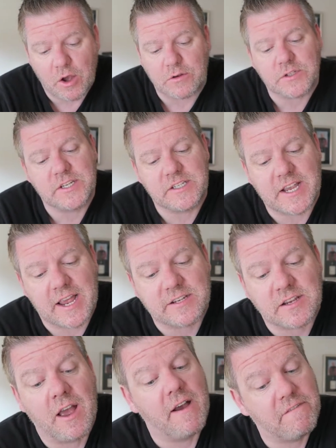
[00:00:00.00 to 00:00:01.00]
Haltsey
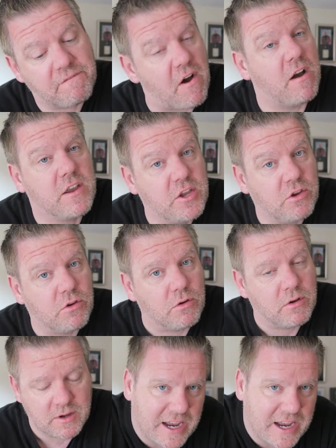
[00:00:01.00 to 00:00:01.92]
says, F you.